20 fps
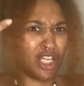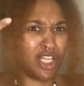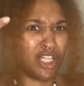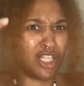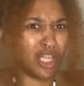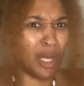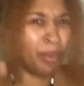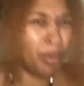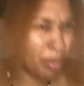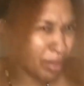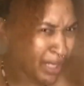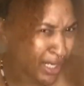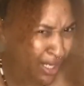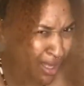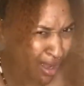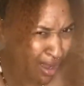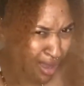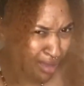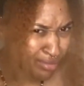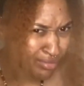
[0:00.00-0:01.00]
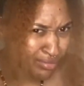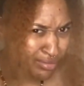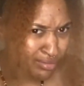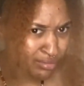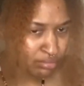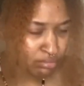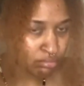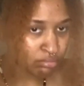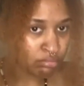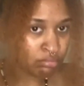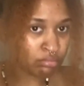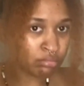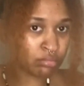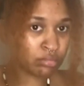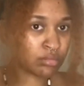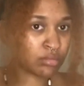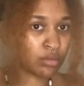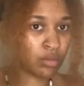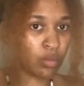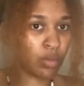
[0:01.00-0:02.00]
Double money off?
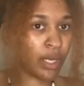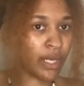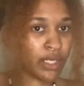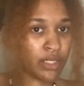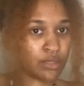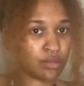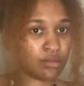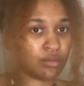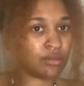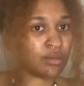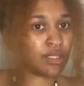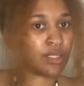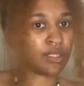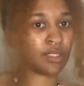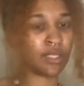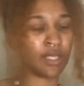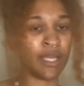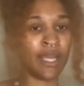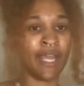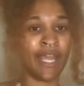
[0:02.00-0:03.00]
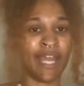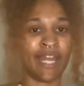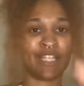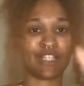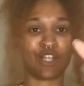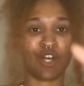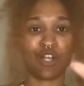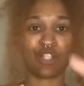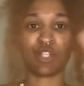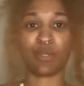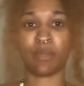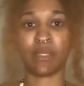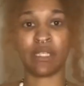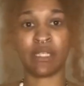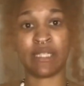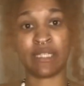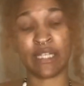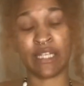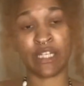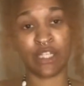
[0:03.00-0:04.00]
Why ain't you doing it? And it's also gonna be
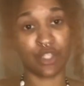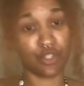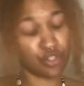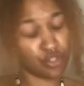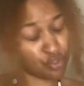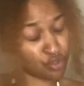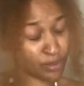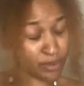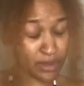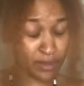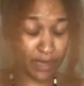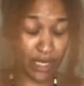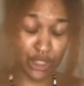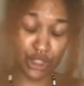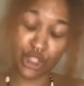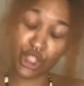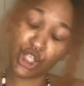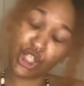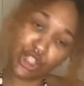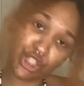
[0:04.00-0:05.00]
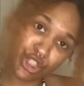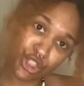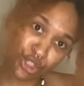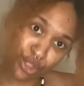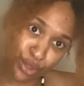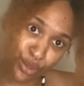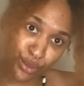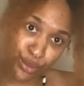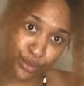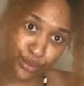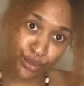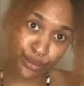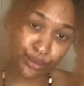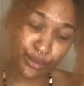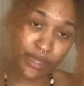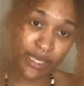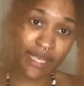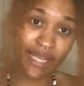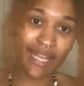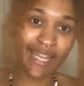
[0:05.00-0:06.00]
linked in the description box too.
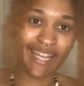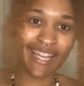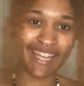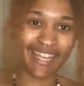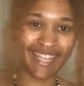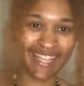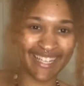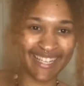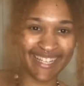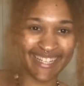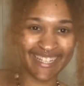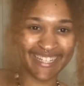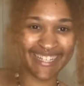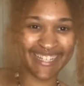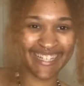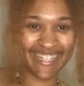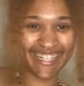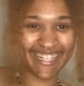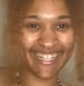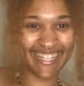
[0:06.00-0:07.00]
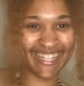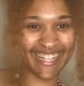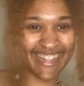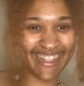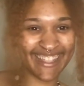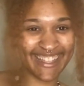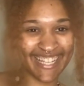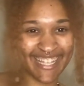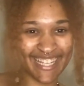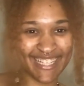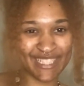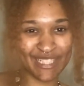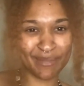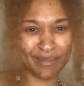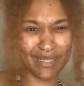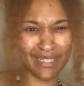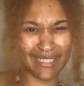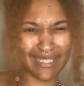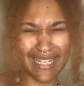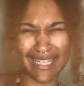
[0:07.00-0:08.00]
And thank y'all so
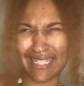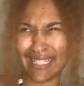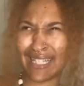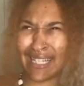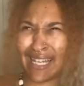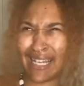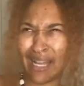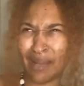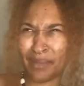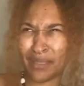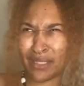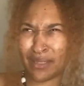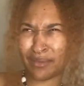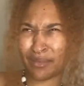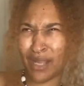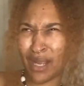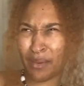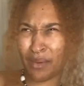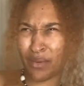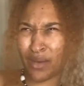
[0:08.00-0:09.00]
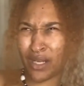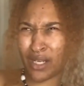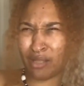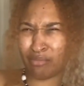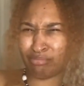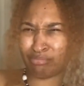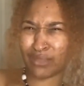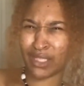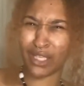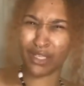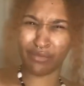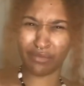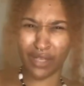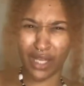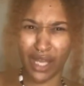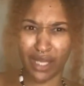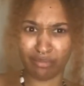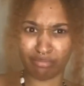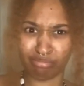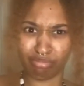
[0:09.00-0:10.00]
much. Did I say like, comment, subscribe already? If
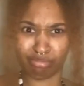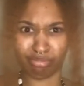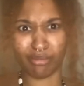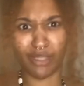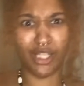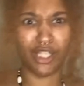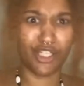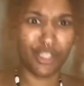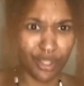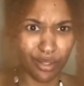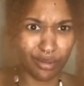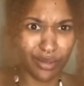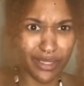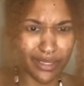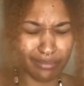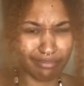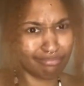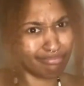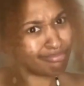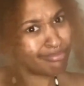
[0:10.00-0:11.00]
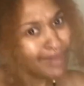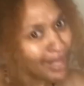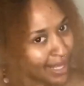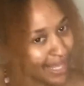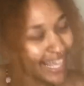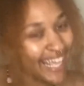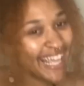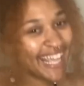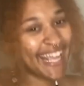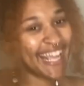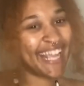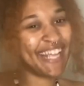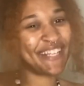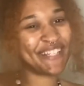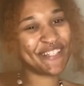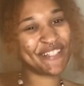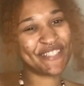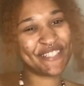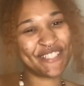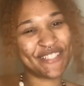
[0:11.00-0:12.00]
not, do it. Your
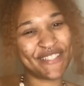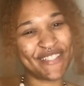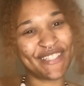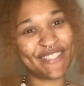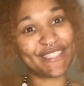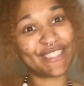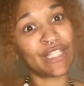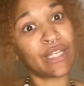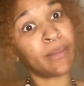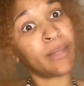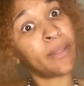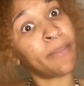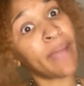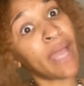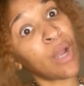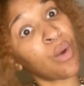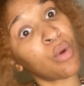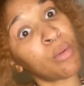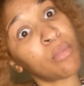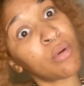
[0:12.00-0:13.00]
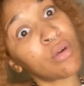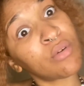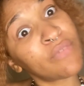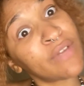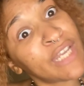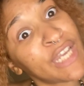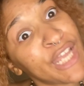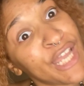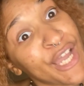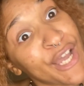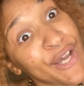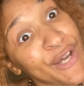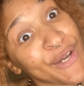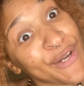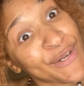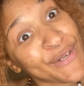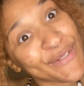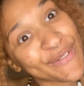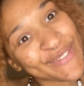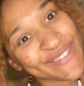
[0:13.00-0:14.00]
girl Shareal is gonna be back with more videos.
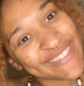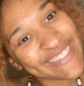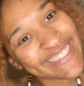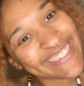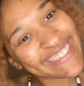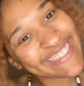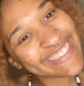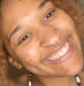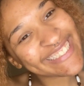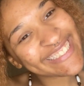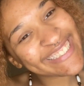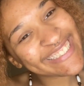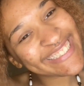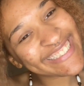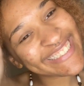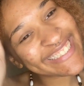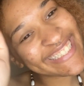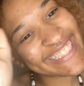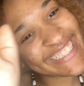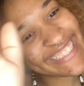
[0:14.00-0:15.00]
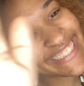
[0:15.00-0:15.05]
See ya.